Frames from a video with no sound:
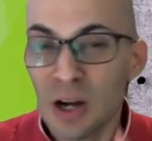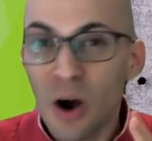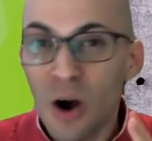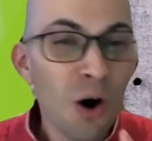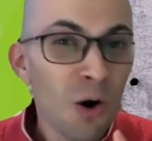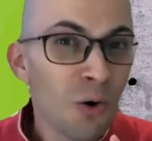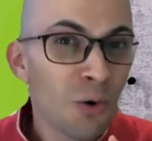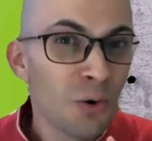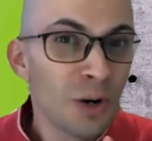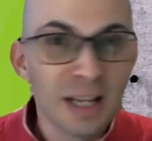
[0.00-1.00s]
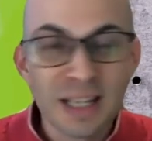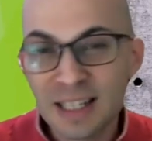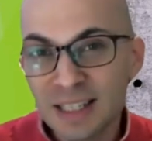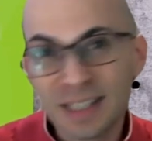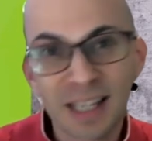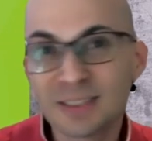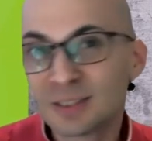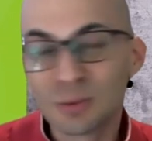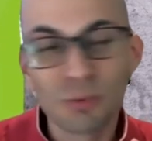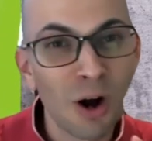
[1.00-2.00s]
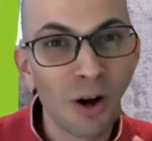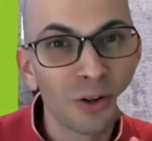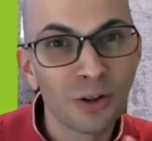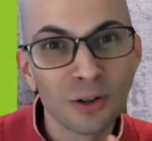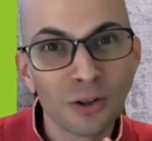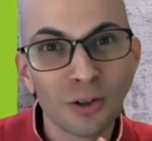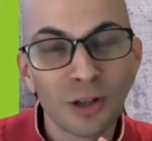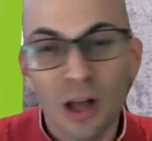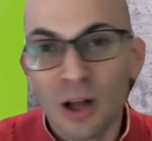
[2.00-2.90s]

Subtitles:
Oh, he kissed the wrong girl.